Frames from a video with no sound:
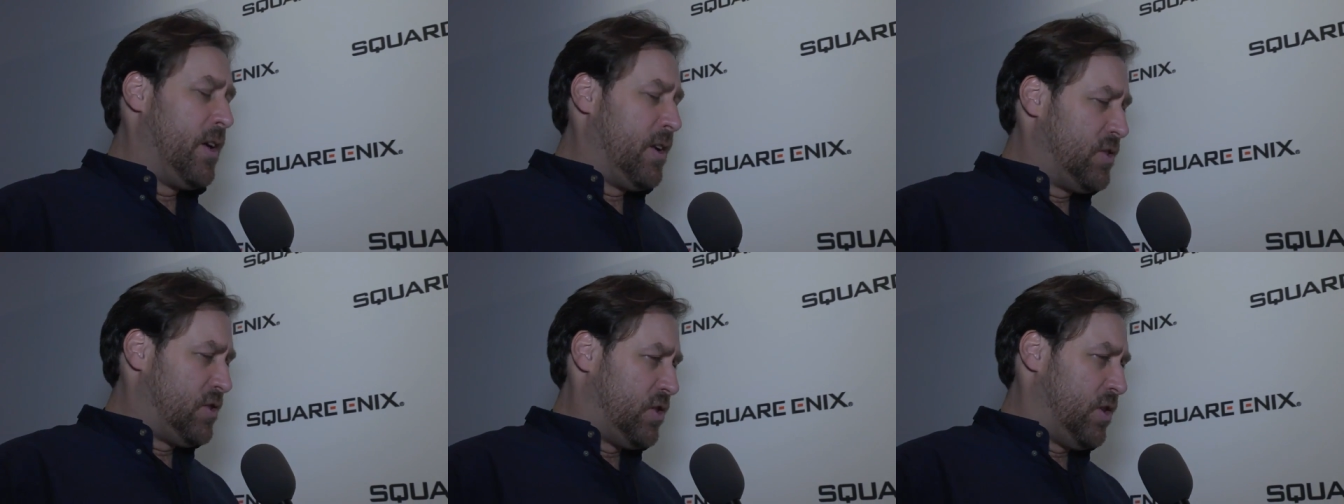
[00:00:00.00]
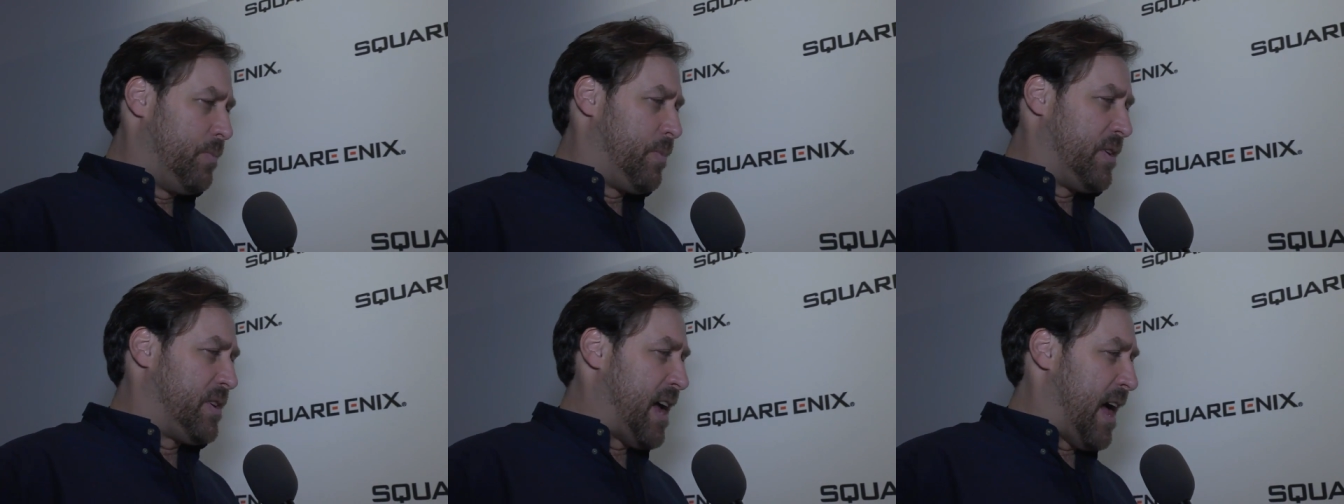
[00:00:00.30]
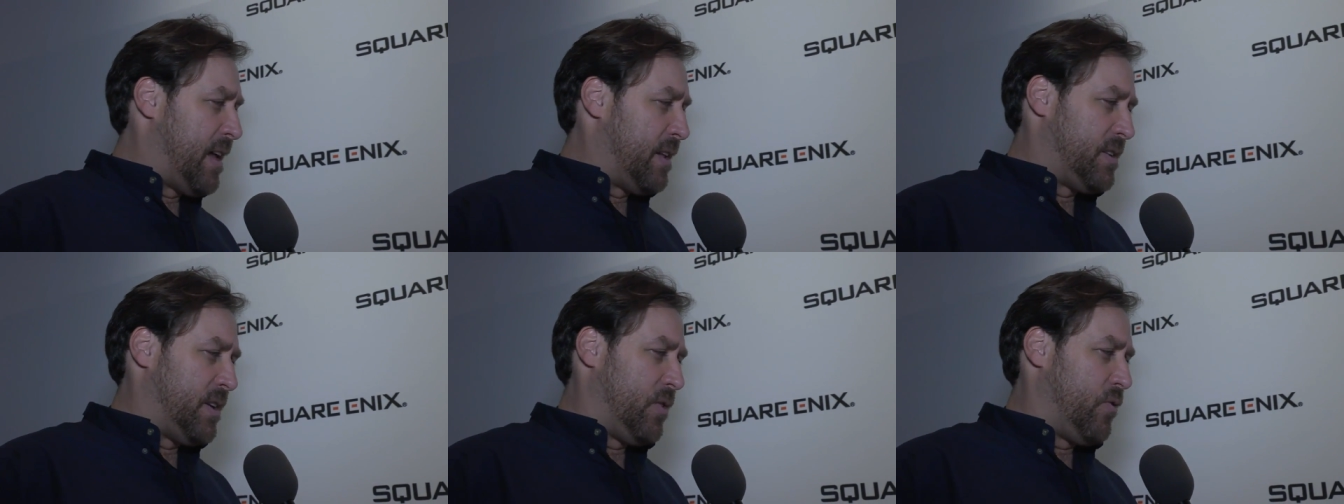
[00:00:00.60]
Super
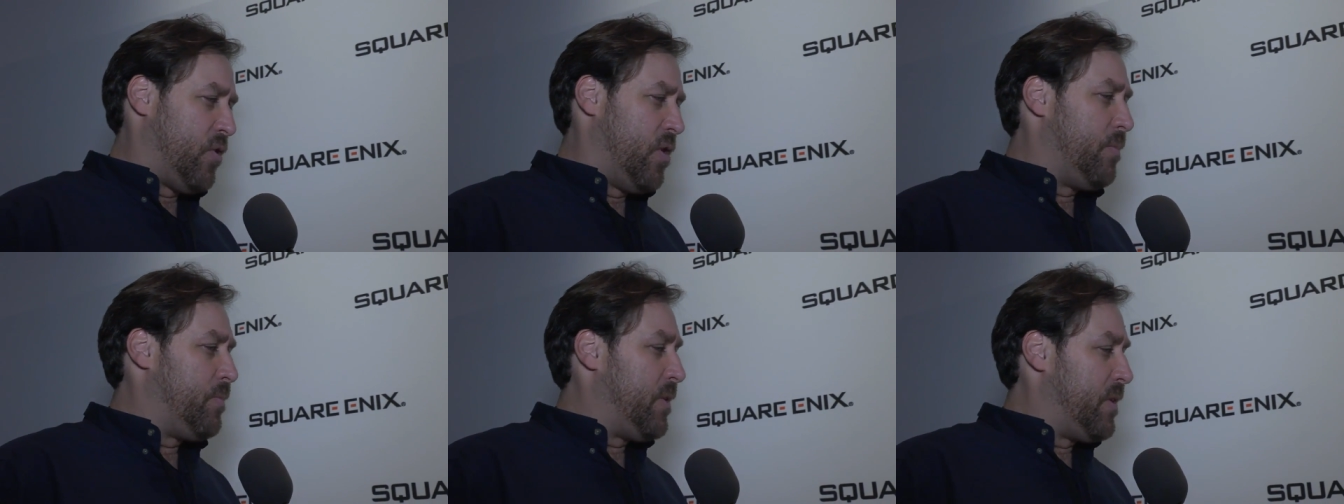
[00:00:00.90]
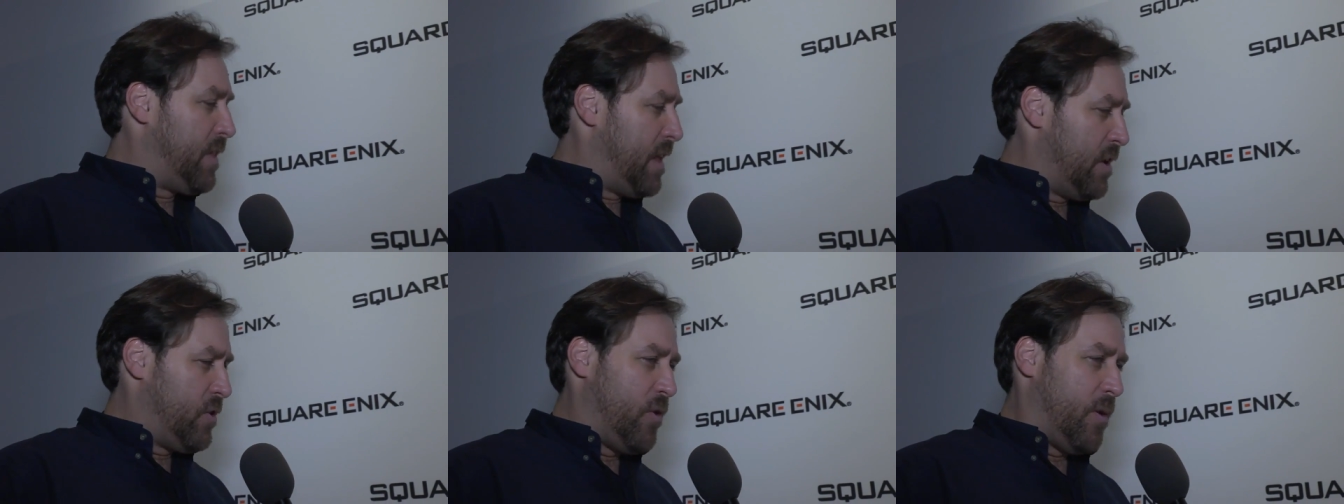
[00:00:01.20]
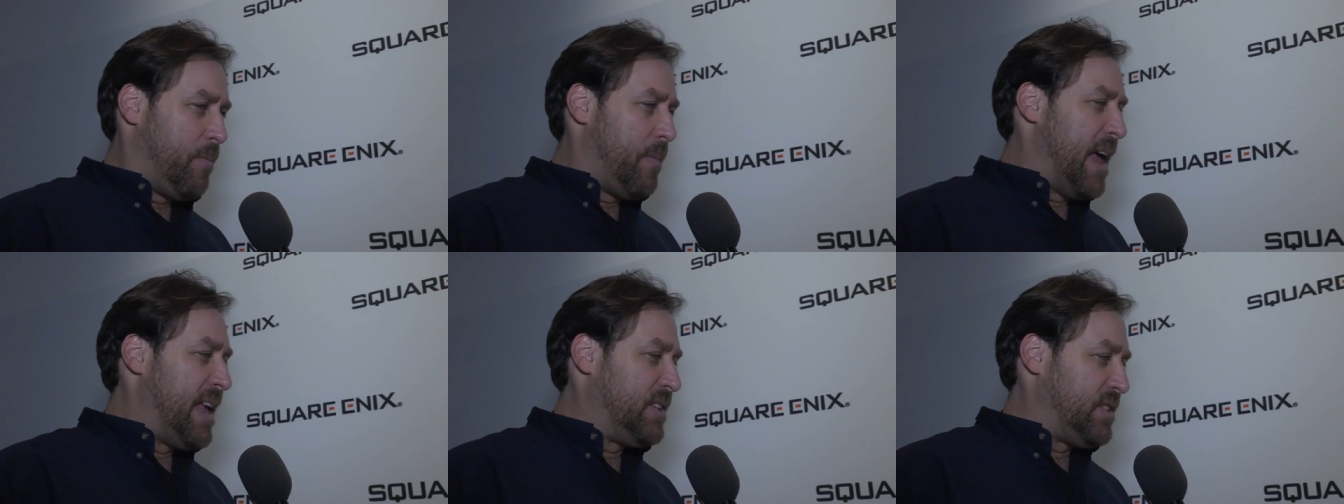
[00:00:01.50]
talented group. They do
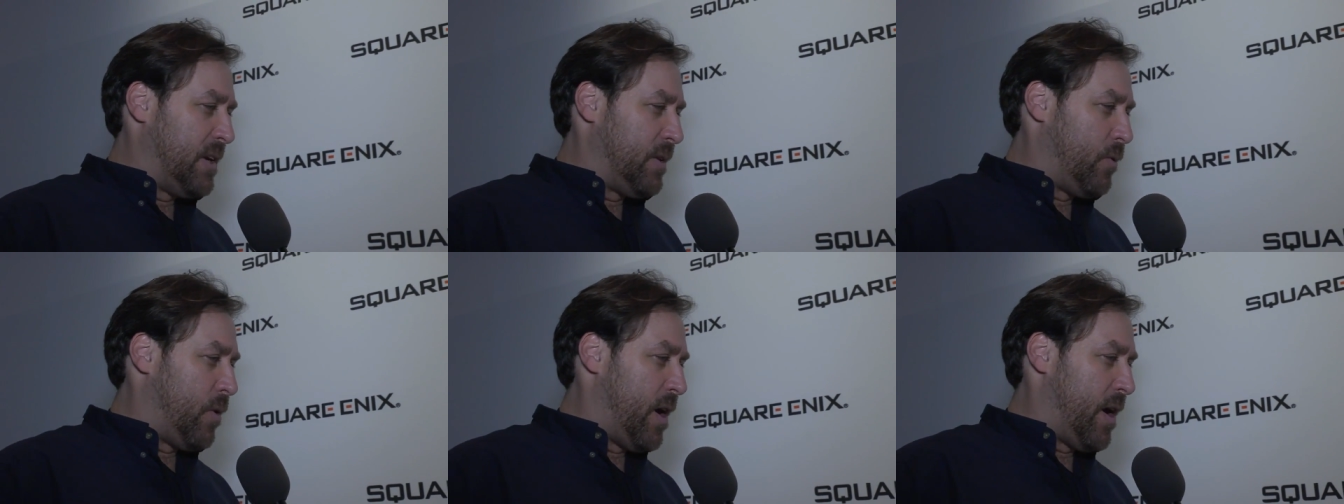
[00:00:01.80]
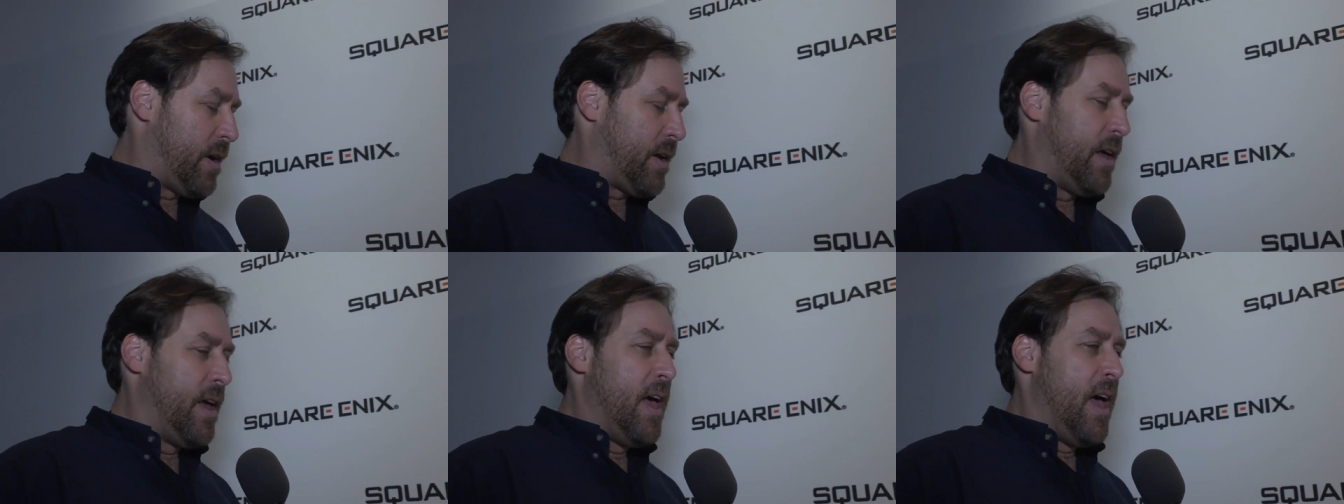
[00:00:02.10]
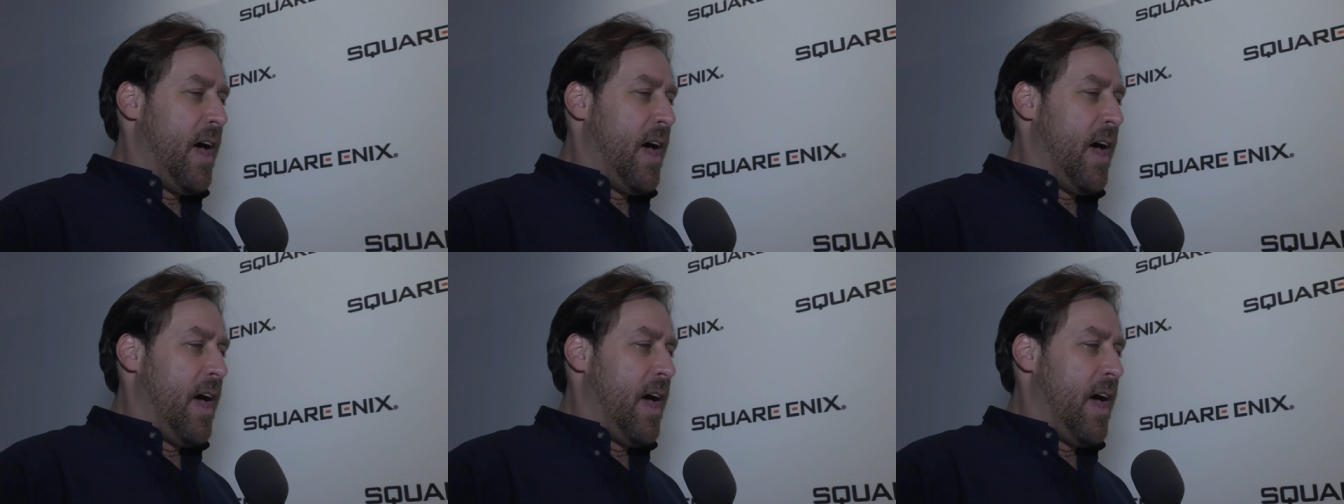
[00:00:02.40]
amazing work.